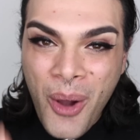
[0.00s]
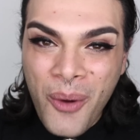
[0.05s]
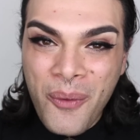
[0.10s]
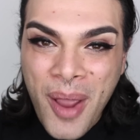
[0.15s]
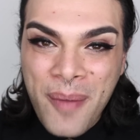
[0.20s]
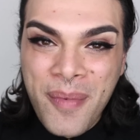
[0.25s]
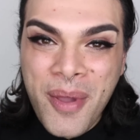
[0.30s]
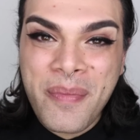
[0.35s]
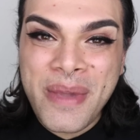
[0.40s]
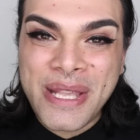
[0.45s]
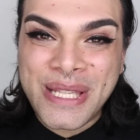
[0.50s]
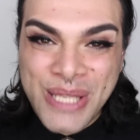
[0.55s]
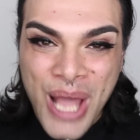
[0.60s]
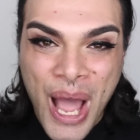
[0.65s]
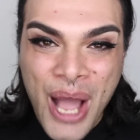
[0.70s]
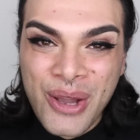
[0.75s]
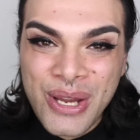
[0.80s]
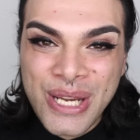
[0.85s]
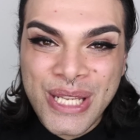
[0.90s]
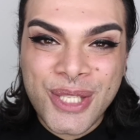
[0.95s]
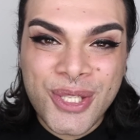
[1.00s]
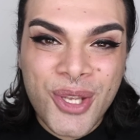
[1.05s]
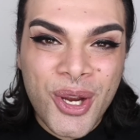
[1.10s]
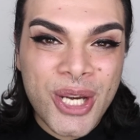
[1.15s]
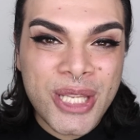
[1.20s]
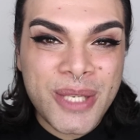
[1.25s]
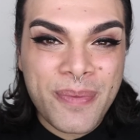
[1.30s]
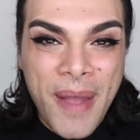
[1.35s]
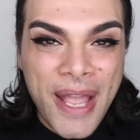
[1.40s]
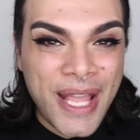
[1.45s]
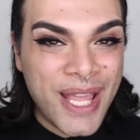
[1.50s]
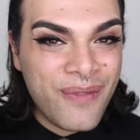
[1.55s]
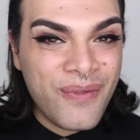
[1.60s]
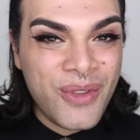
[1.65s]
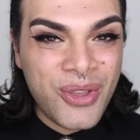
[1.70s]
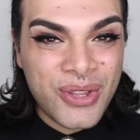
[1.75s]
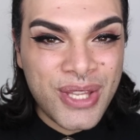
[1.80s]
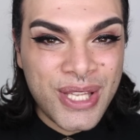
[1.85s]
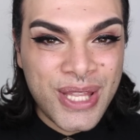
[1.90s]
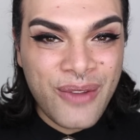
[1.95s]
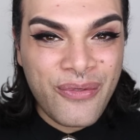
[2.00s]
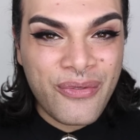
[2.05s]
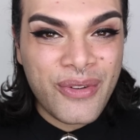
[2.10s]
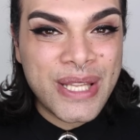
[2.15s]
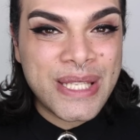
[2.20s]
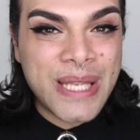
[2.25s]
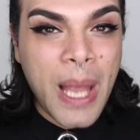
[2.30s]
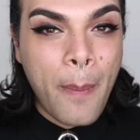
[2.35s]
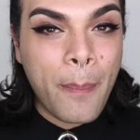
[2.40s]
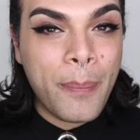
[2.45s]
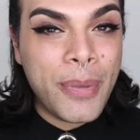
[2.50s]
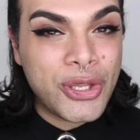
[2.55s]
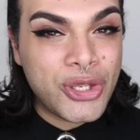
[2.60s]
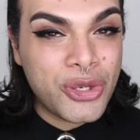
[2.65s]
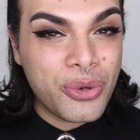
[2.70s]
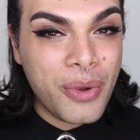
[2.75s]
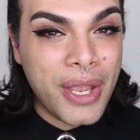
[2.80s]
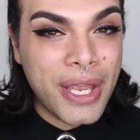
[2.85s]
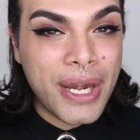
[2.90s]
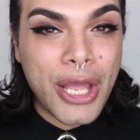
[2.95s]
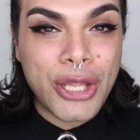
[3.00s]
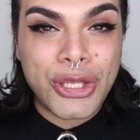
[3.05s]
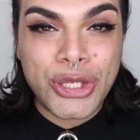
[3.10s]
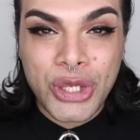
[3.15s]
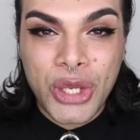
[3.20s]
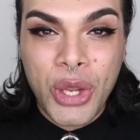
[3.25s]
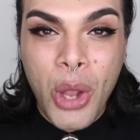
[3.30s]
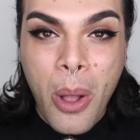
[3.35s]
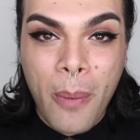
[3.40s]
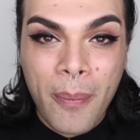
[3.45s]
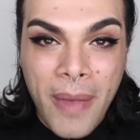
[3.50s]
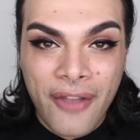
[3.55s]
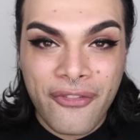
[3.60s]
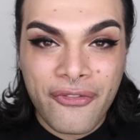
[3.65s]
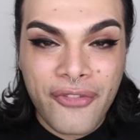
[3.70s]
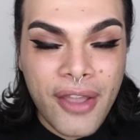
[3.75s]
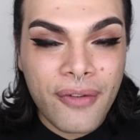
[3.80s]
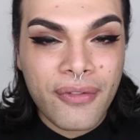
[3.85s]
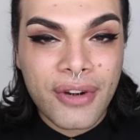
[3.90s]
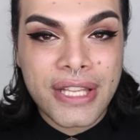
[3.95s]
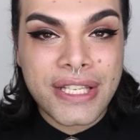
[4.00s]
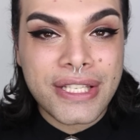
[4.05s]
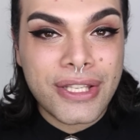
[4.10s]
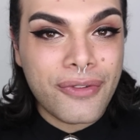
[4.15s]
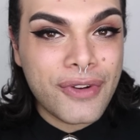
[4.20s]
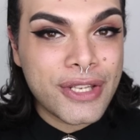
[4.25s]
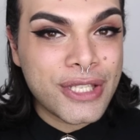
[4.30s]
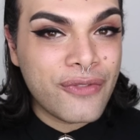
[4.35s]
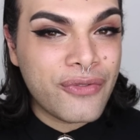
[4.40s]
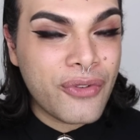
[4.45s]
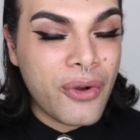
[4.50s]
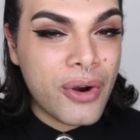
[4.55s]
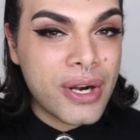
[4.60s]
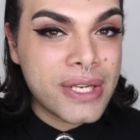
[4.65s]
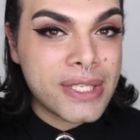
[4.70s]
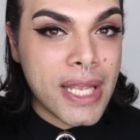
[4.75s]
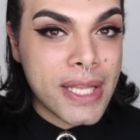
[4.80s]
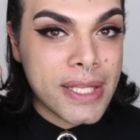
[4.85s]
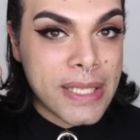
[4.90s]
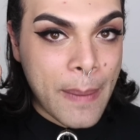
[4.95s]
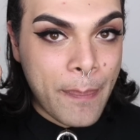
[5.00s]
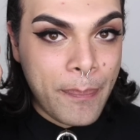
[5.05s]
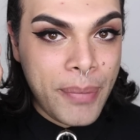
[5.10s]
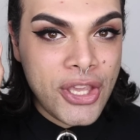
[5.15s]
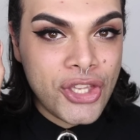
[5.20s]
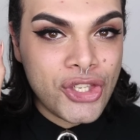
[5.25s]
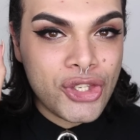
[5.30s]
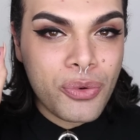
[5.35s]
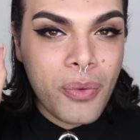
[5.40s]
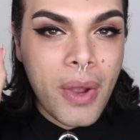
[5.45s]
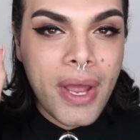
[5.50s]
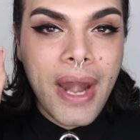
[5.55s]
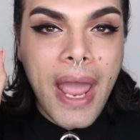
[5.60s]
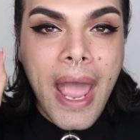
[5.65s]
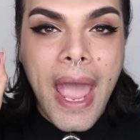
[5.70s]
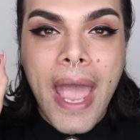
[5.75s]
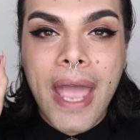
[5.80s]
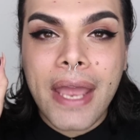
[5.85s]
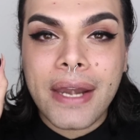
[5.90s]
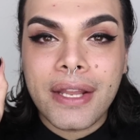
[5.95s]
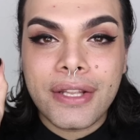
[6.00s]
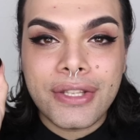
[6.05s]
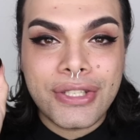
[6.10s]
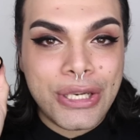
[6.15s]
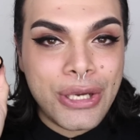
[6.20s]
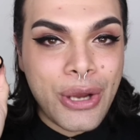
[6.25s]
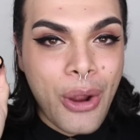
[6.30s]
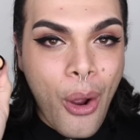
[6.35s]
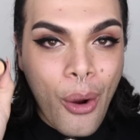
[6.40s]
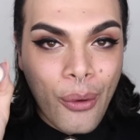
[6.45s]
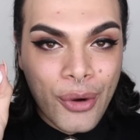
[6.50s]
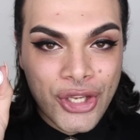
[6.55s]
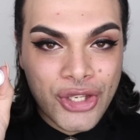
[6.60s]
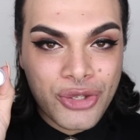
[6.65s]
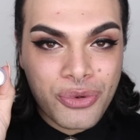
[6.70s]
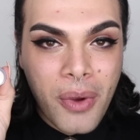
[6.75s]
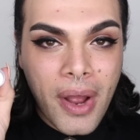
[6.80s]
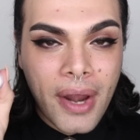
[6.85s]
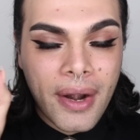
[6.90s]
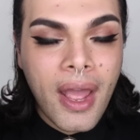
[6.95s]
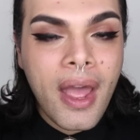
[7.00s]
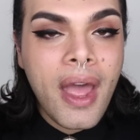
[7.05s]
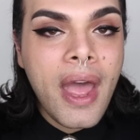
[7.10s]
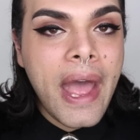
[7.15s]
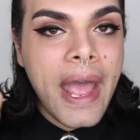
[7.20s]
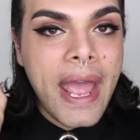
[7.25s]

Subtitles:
All right, babies, I'm gonna start by giving you the difference between two of my favorites. There is, of course, the peach one and the orange one.